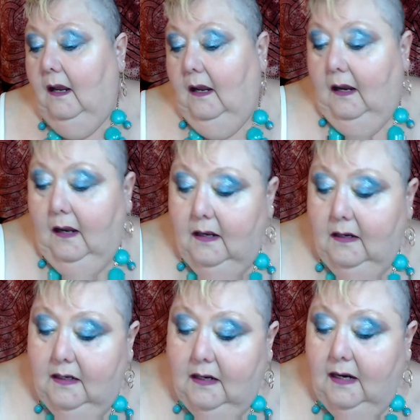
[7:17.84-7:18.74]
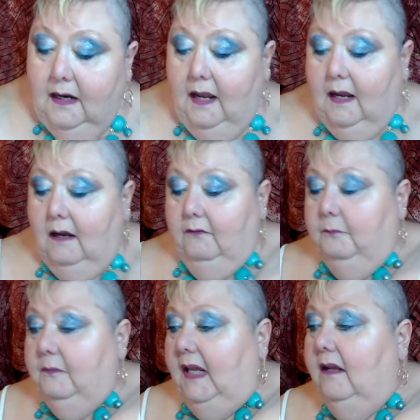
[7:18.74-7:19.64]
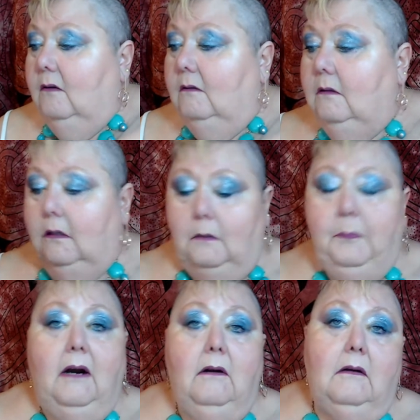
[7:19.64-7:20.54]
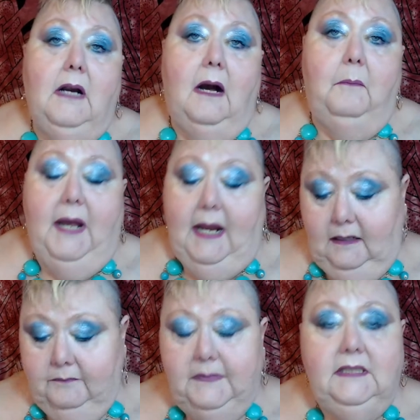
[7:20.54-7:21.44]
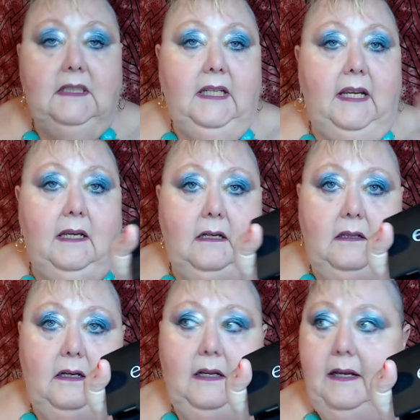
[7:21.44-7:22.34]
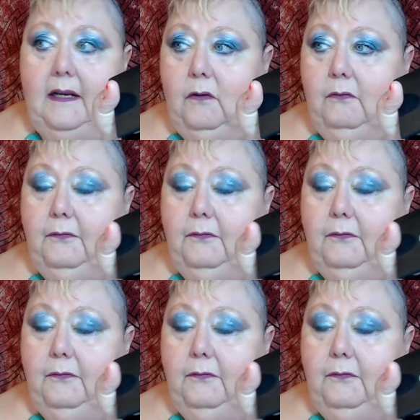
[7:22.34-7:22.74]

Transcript: And then I'd have my little powder compact. This is, again, a little e.l.f.